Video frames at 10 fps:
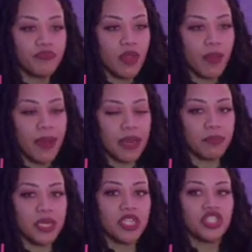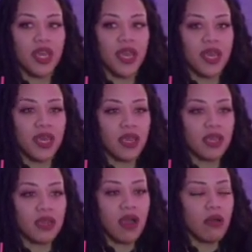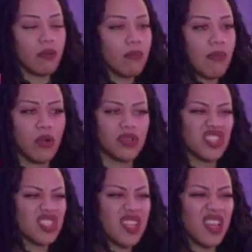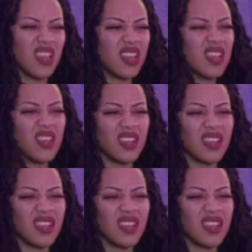by the beach. And I was just there eating.